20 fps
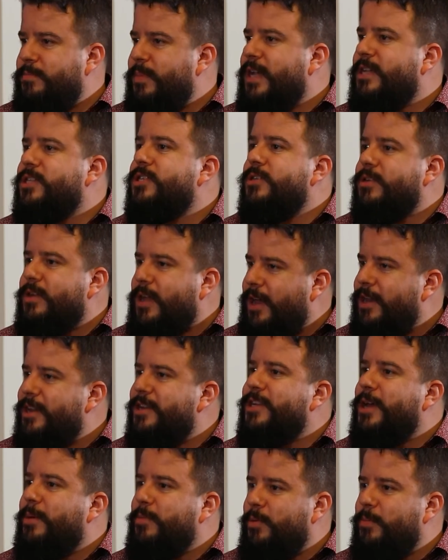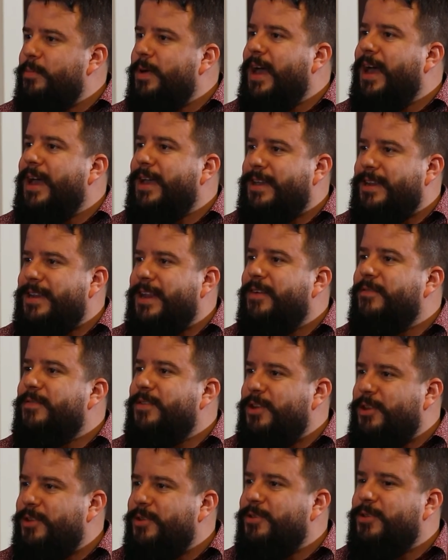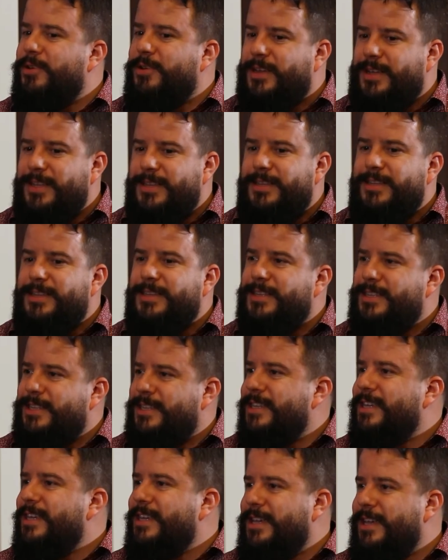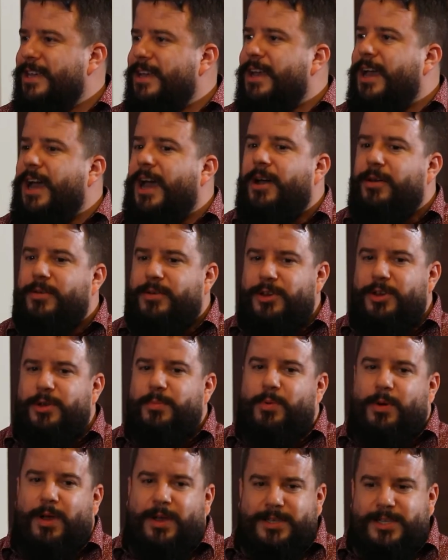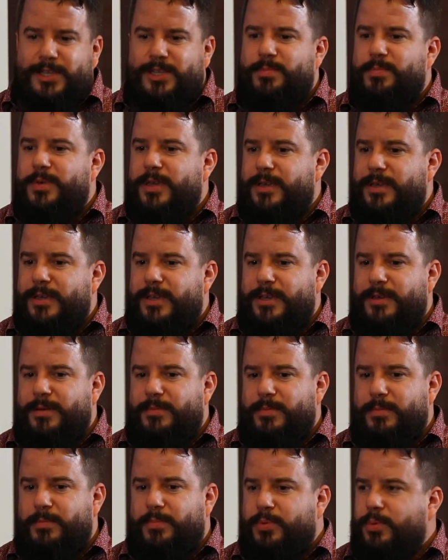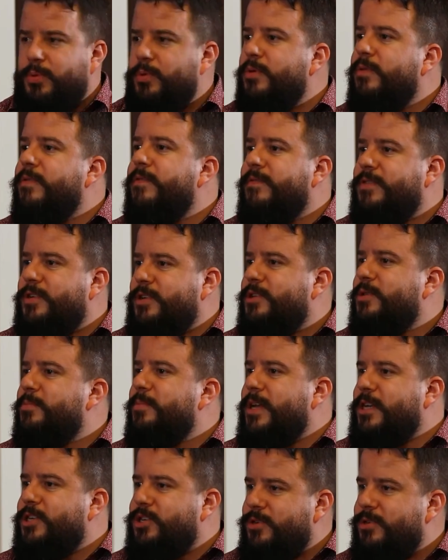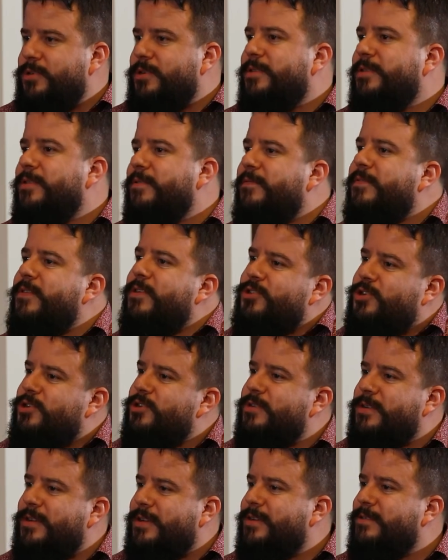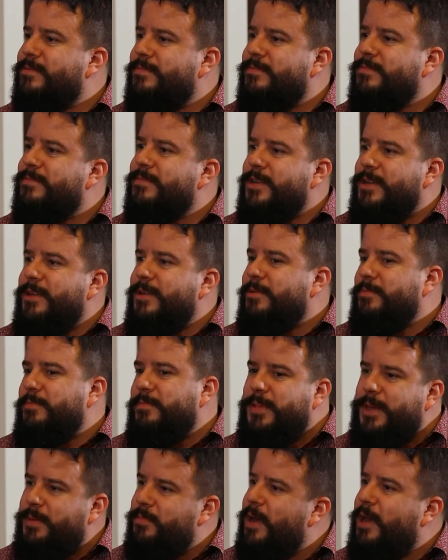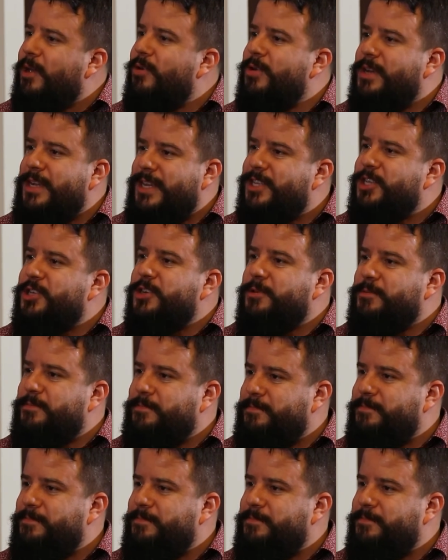makes you kind of double back and have another look at and see how could your process be improved to make sure that in the future it can be better and easier.